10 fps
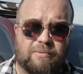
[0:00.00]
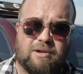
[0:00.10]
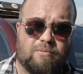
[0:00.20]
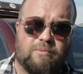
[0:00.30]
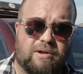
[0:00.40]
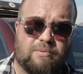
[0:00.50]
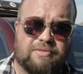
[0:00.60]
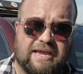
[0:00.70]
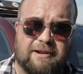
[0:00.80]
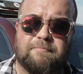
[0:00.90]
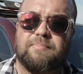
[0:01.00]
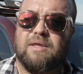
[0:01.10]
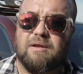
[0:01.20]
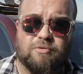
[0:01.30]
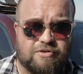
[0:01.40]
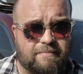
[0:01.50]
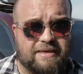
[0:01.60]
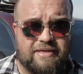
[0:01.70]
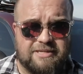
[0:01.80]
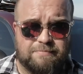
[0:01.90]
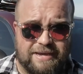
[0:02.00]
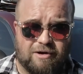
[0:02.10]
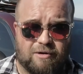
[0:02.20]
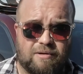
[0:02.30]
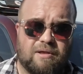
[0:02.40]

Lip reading: We don't want that. We're trying to make things better.